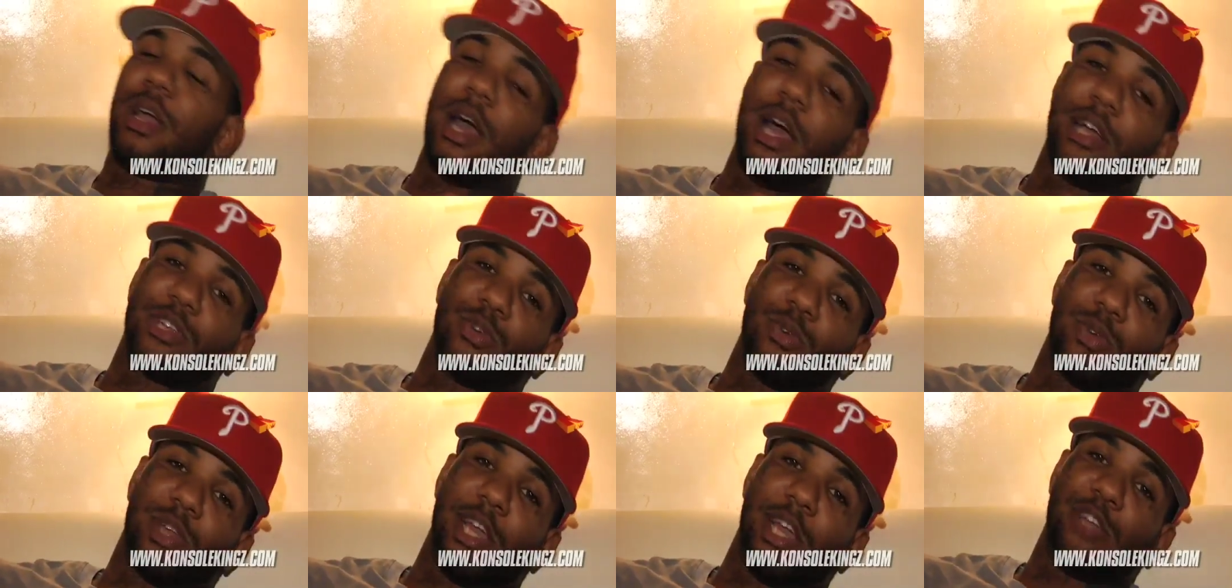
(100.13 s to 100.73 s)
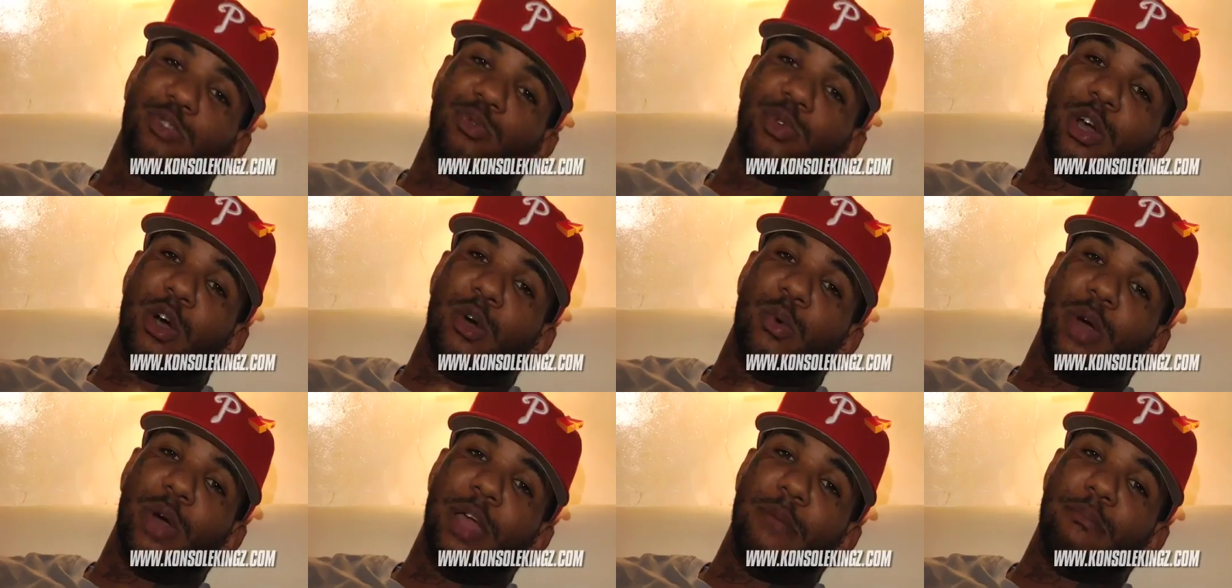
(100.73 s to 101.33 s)
Konsole Kingz, we
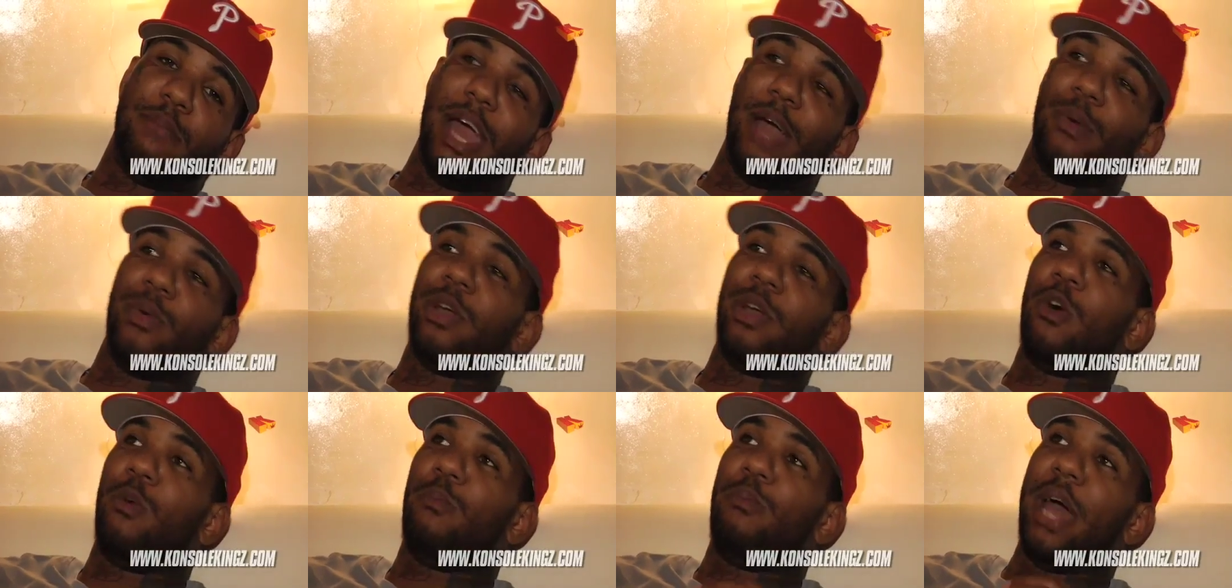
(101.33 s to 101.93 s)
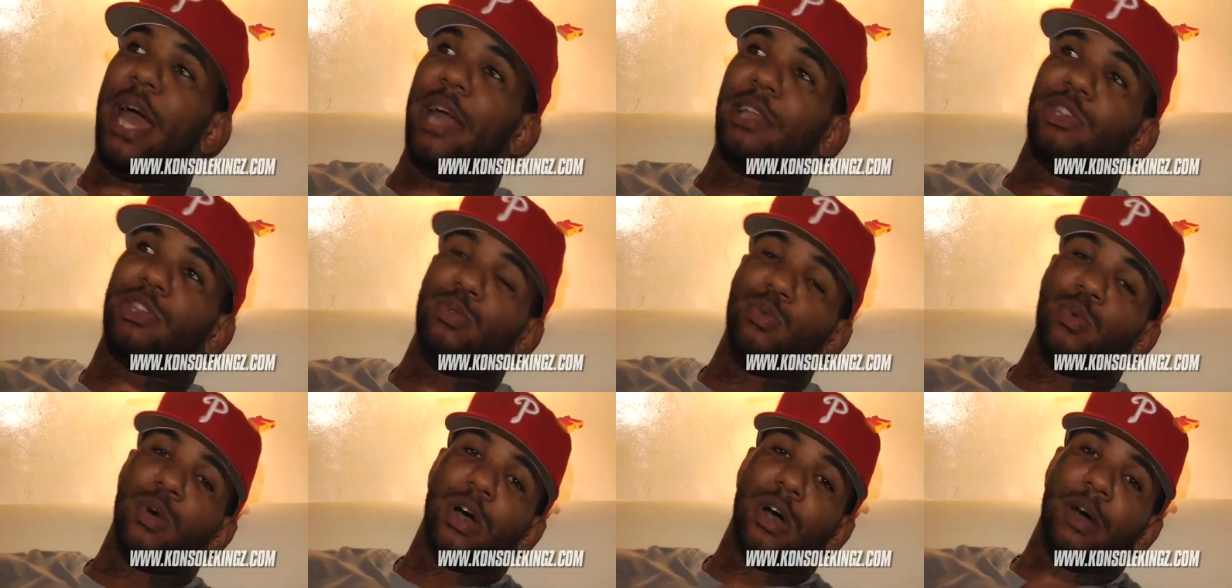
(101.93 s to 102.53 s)
go way back. We go back
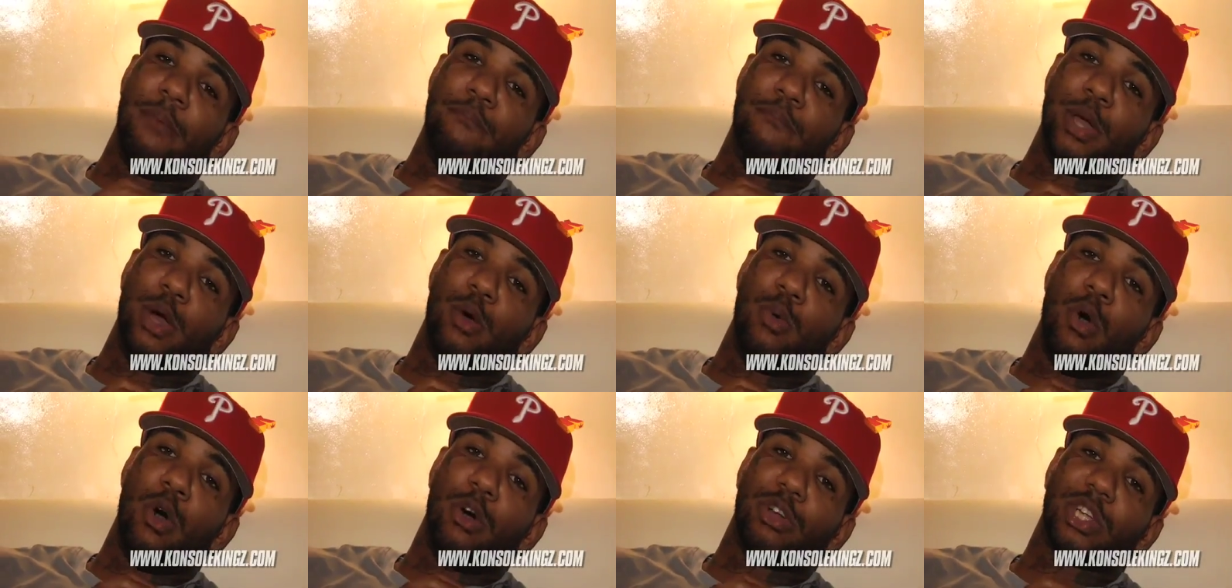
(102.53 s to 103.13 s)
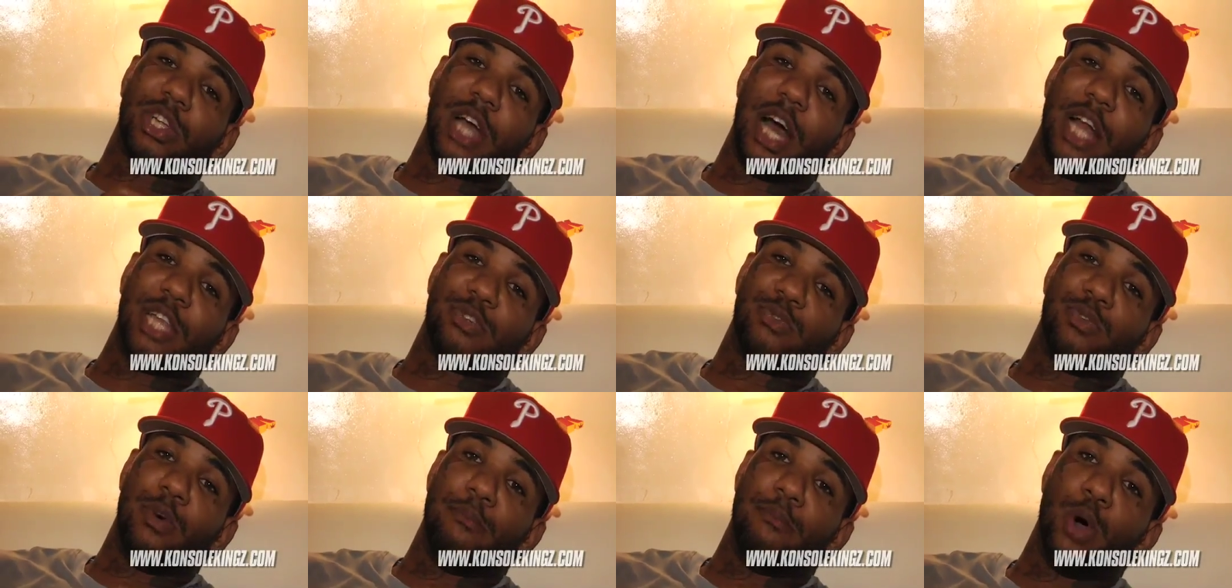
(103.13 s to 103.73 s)
to uh, Bill Walsh,
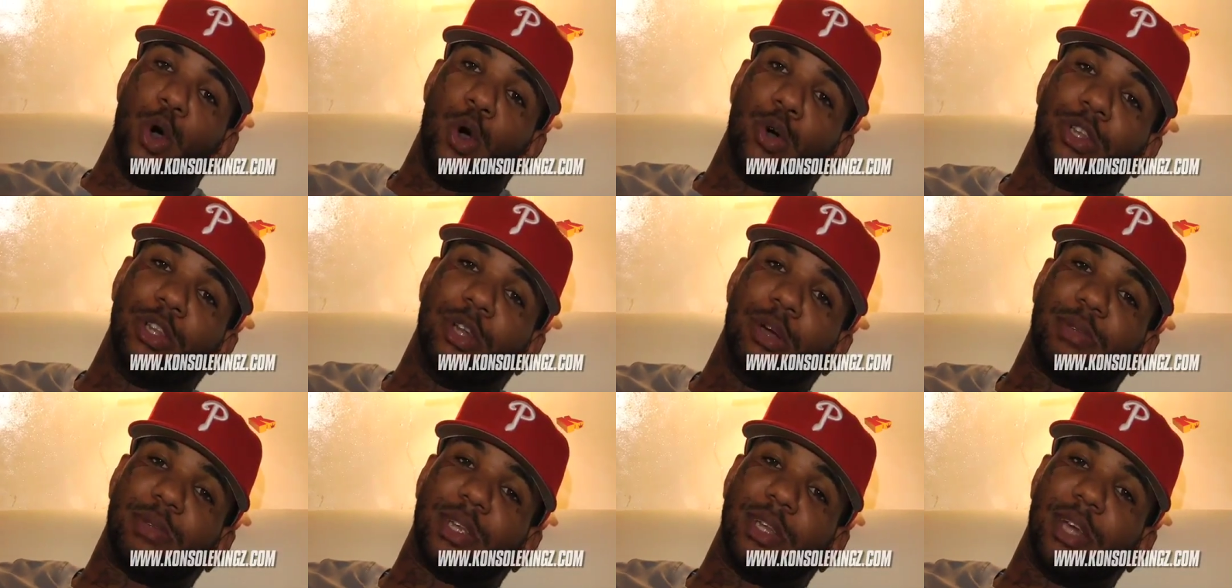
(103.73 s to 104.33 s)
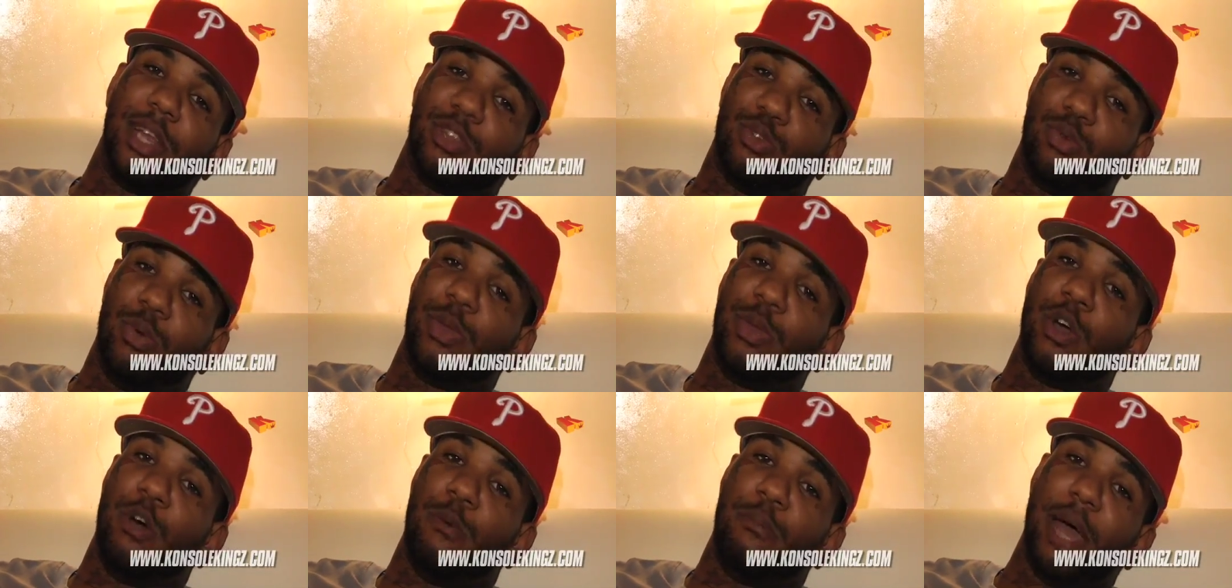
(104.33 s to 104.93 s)
college football. You know what I'm saying? That's
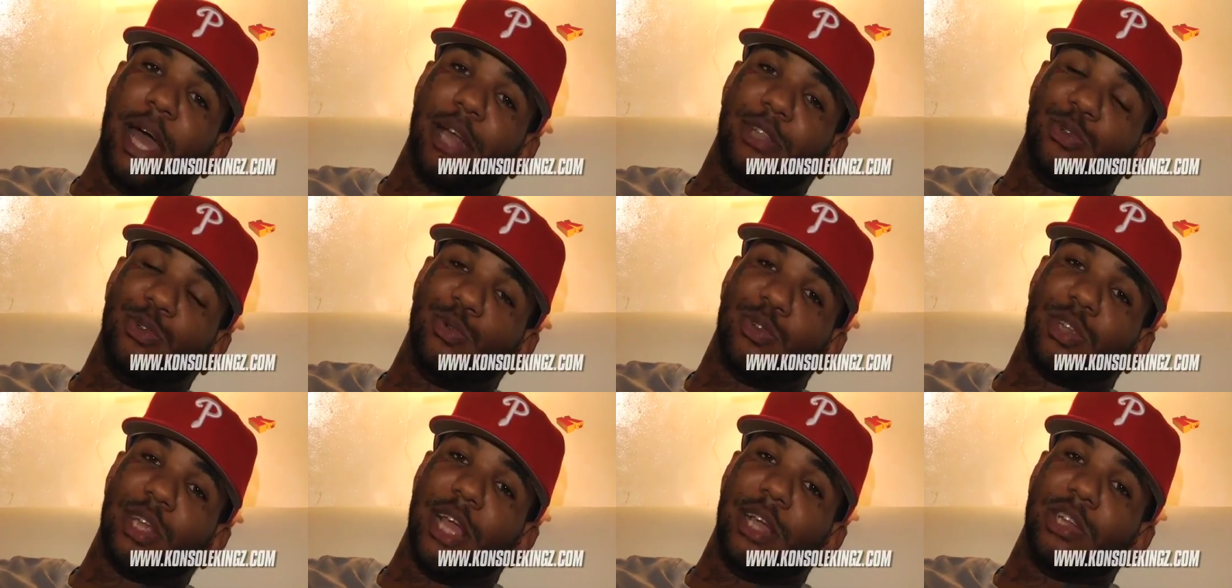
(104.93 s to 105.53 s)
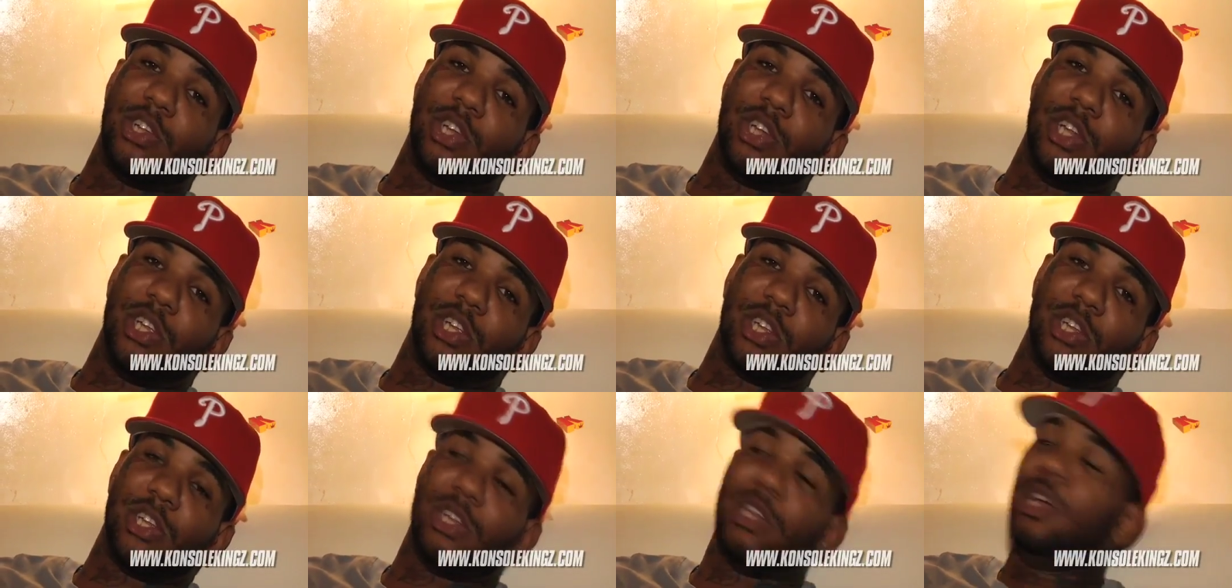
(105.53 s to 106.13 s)
where we go back to Sega
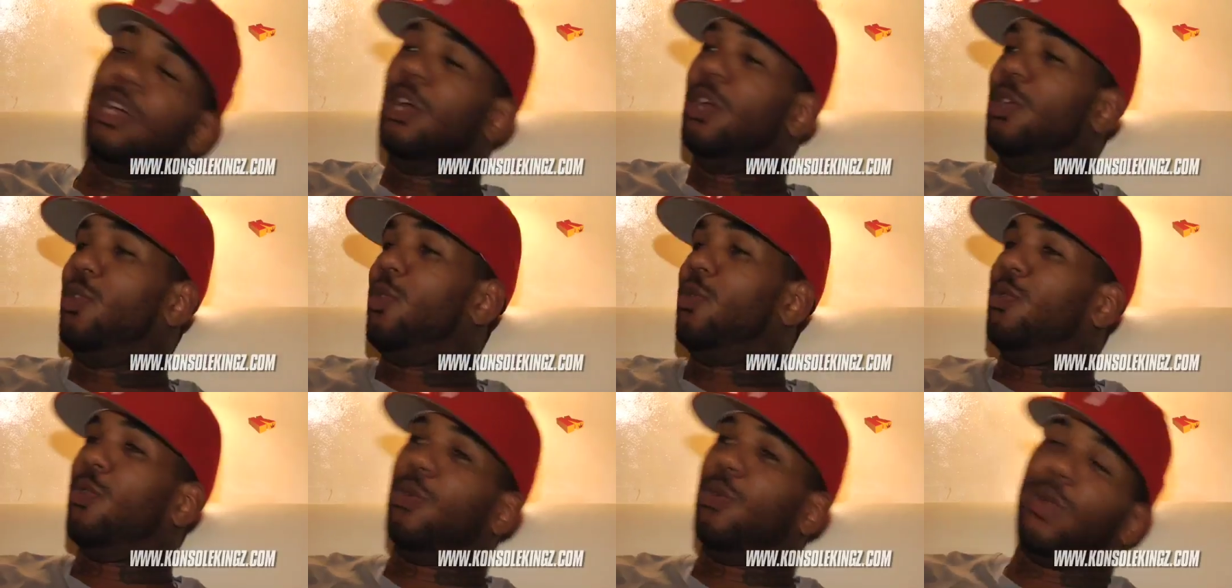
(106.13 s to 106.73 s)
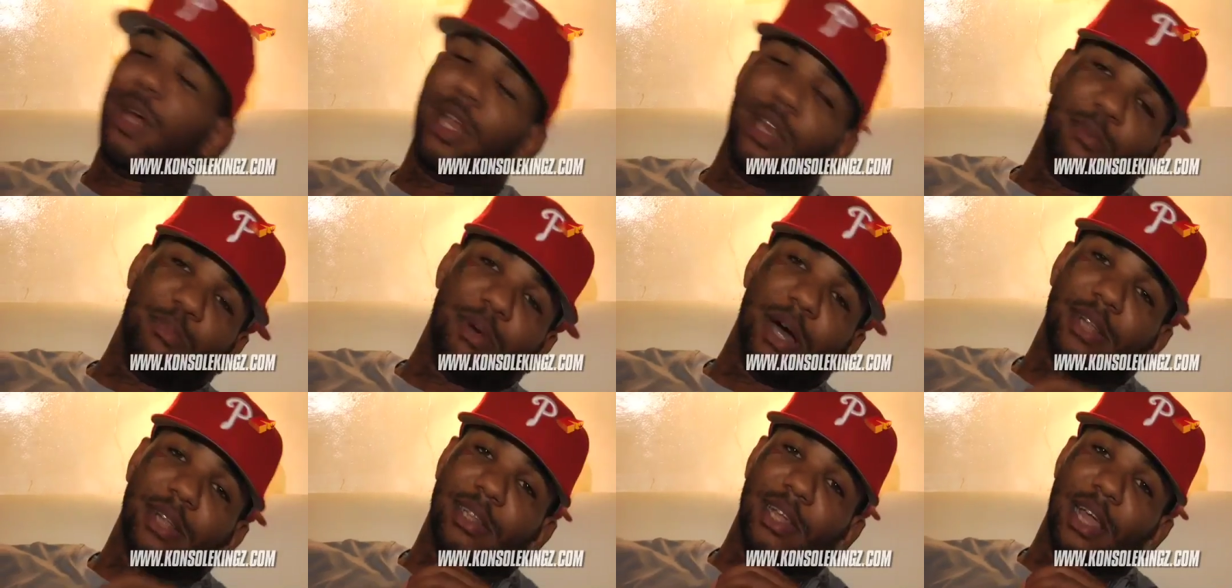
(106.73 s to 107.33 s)
Genesis. You don't know nothing
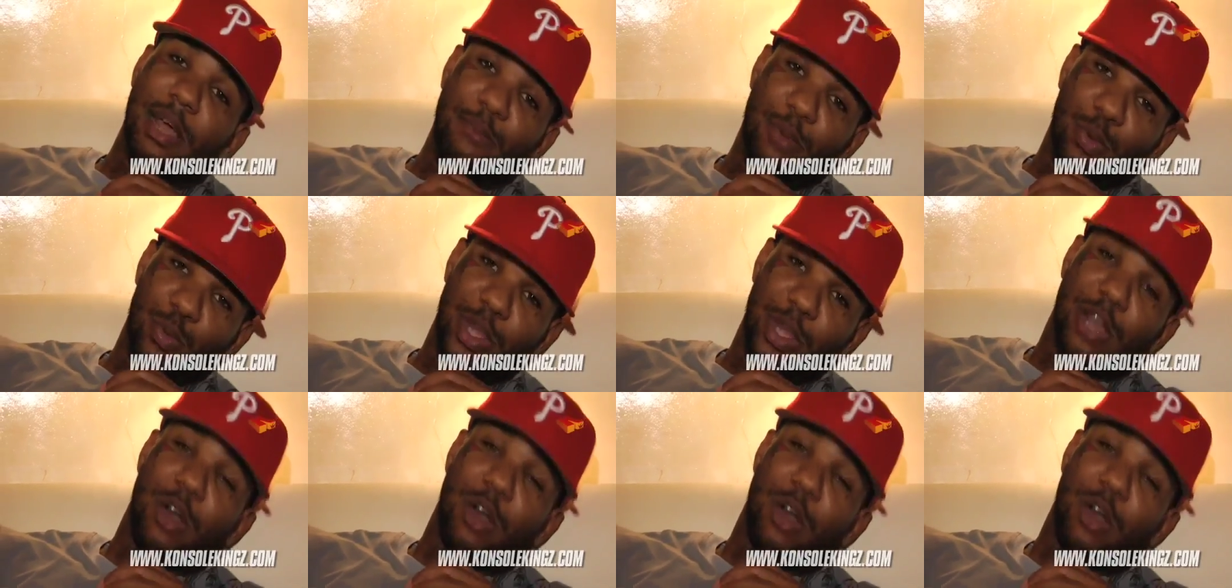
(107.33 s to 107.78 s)
about that, but we